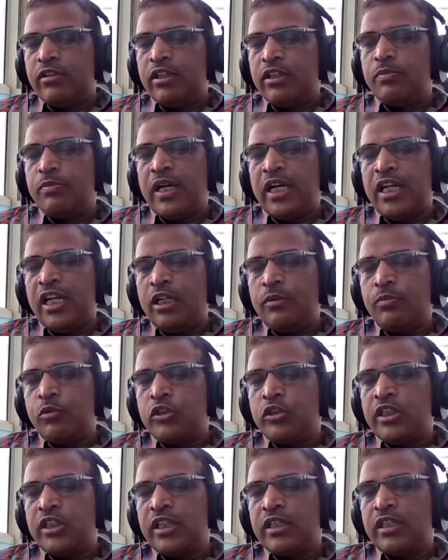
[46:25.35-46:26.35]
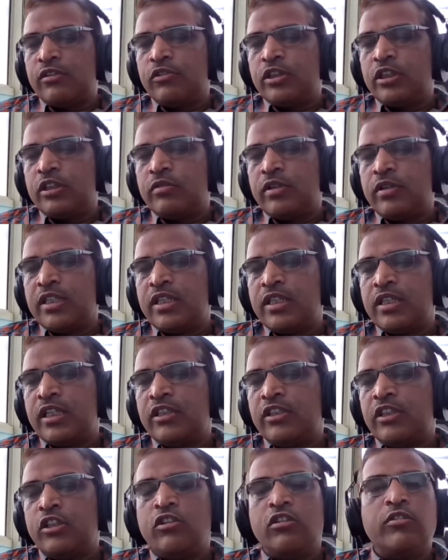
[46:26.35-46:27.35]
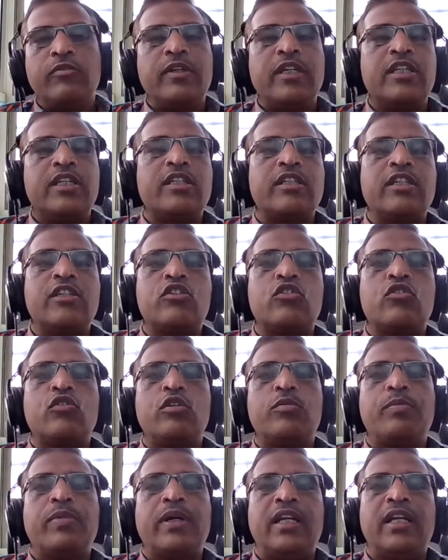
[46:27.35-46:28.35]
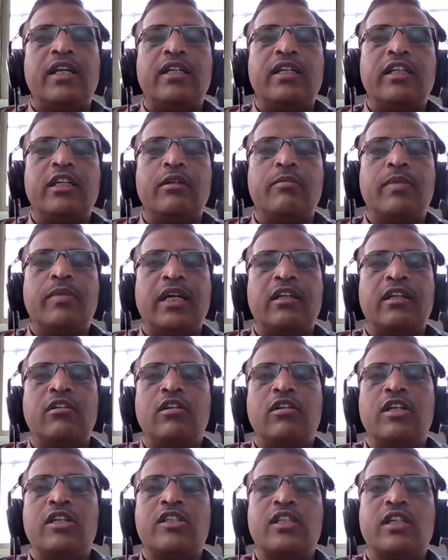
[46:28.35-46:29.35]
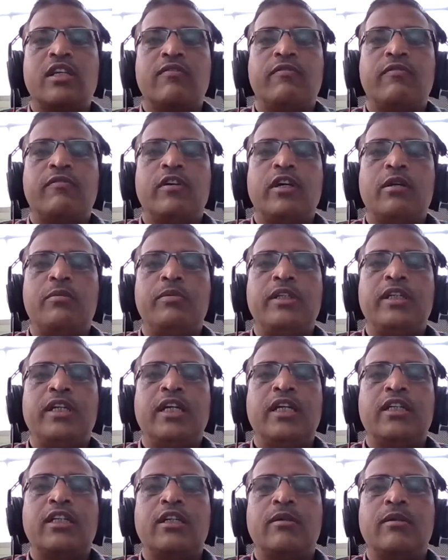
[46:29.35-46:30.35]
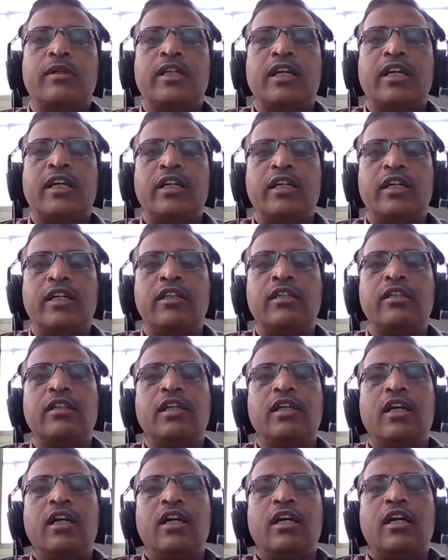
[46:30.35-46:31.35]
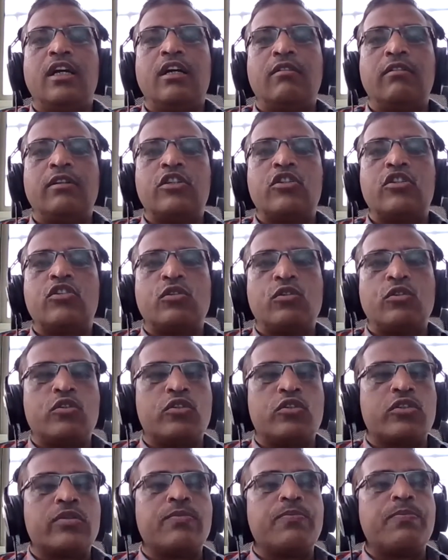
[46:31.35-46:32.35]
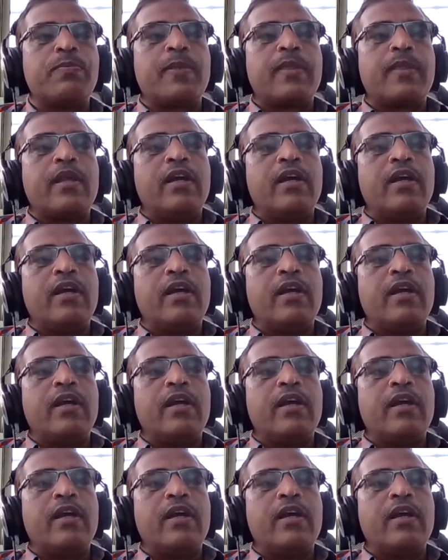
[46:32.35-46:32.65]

one pilot project, which was that zero waste store pilot in Bangalore itself, where we had covered 100 our stores.